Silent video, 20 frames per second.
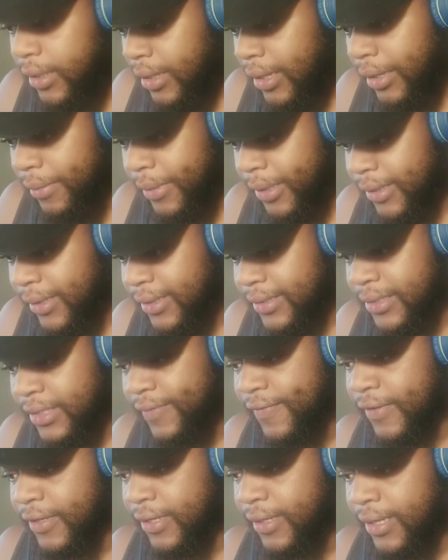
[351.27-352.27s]
I mean, there's
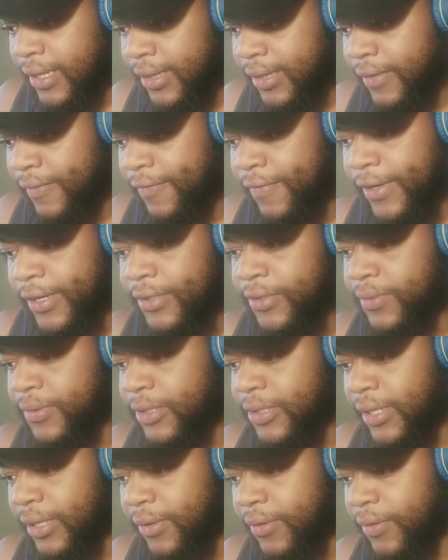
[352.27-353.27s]
even another fight
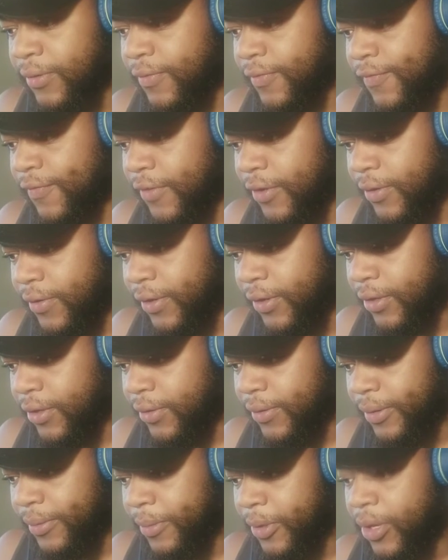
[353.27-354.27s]
which I could
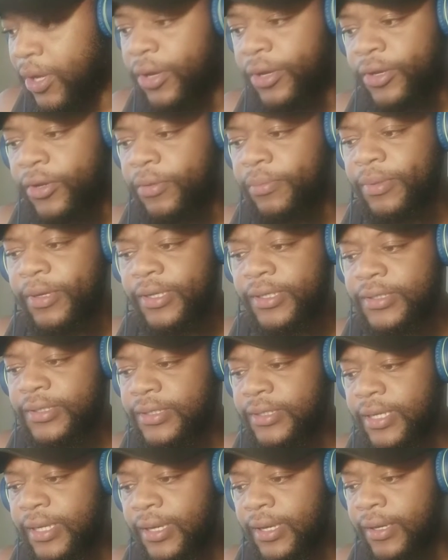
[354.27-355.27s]
arguably
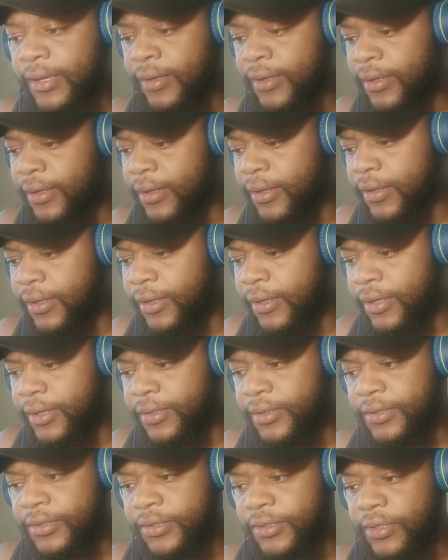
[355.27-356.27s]
say
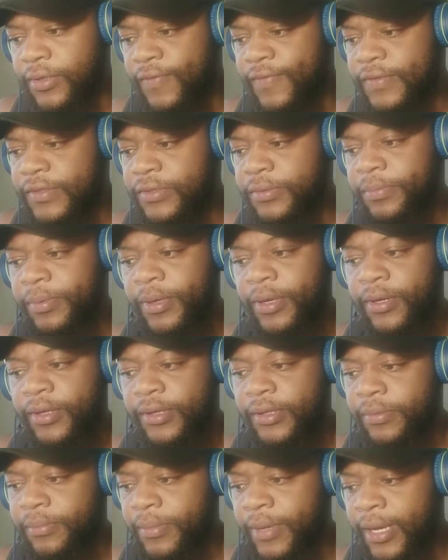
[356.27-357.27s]
deserves to be on
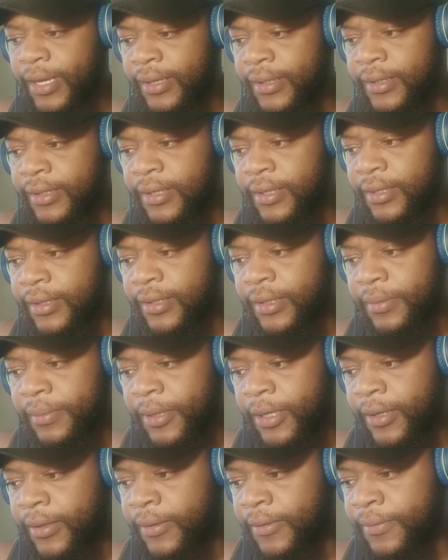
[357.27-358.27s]
the main card. I
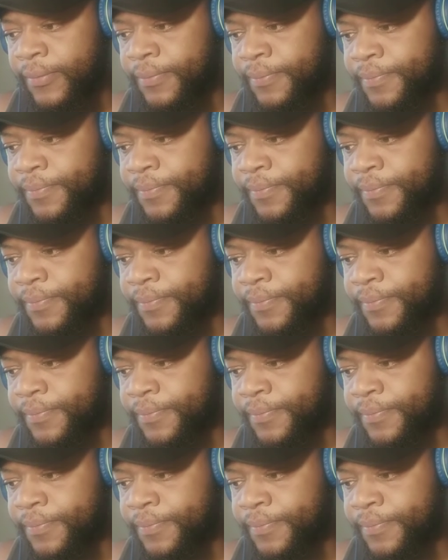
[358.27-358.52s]
mean,